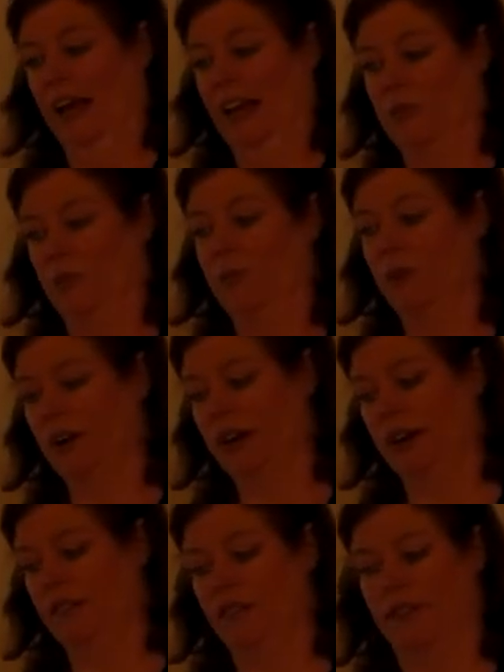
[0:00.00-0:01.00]
as we
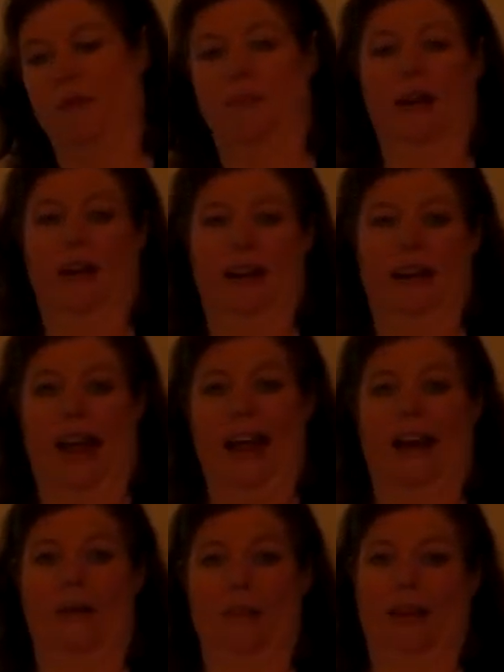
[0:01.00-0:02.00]
read from
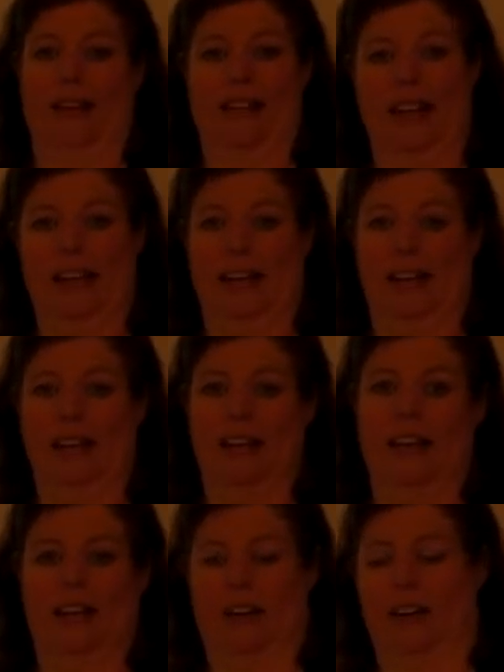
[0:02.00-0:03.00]
NAP and Daily
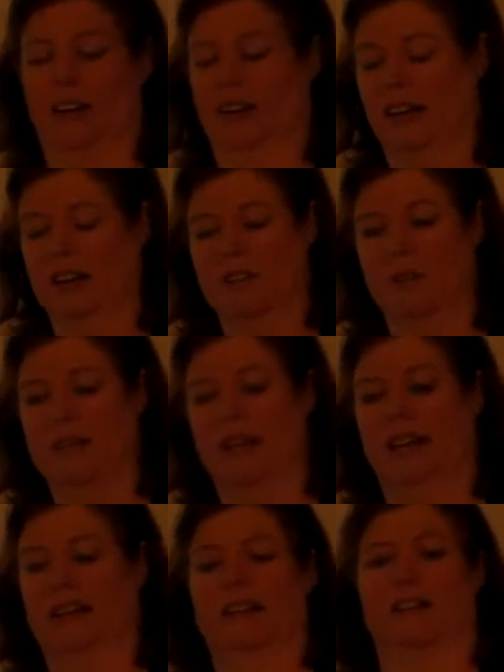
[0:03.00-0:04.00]
in our classroom
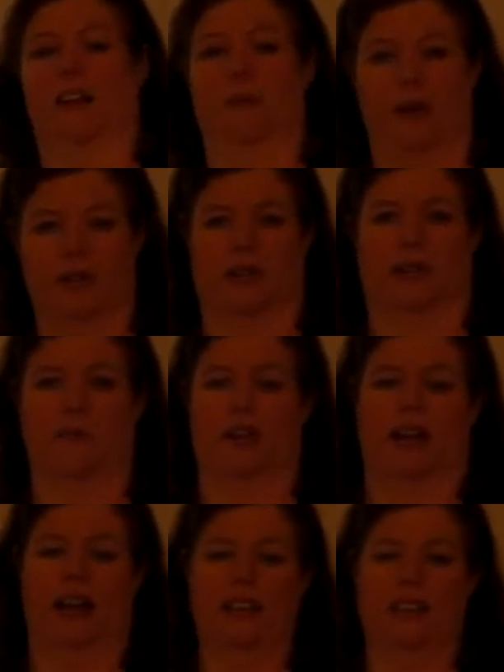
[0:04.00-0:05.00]
text, Interpersonal
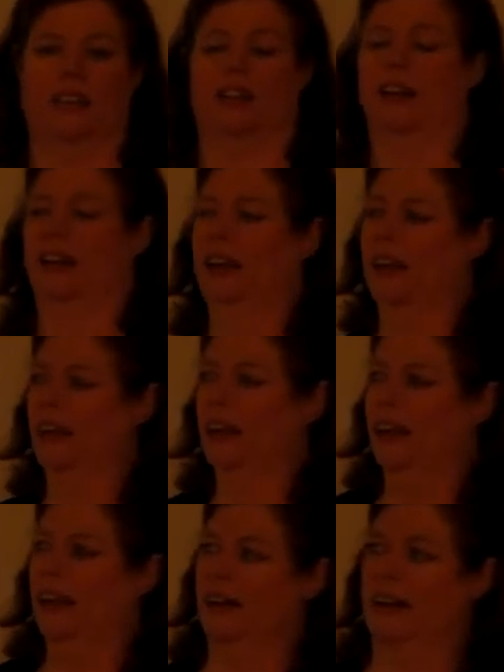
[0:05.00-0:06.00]
Communication,
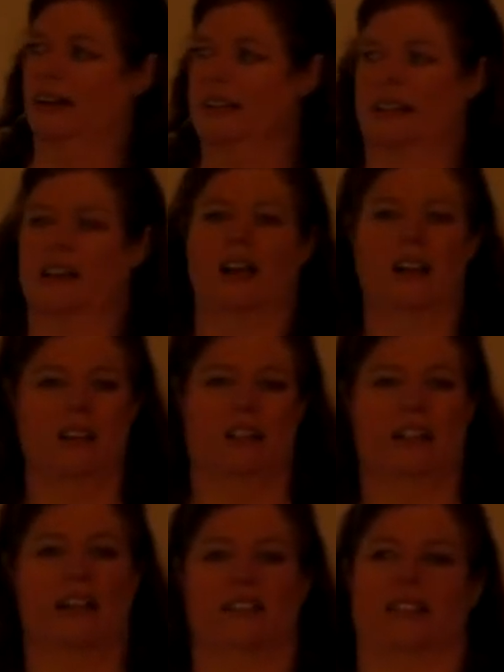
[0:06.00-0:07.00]

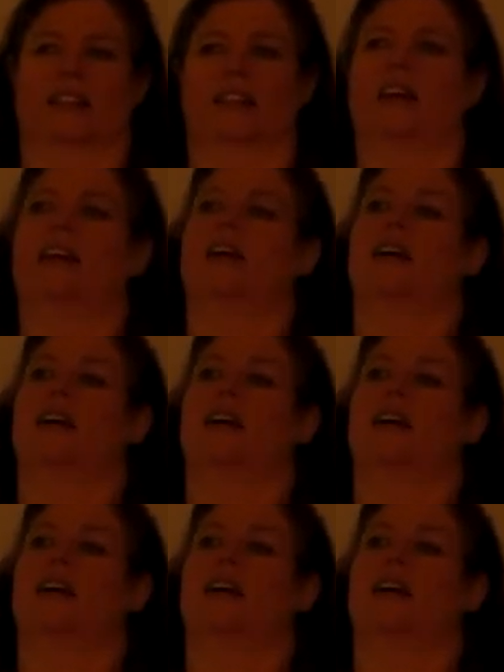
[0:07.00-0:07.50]
technology doesn't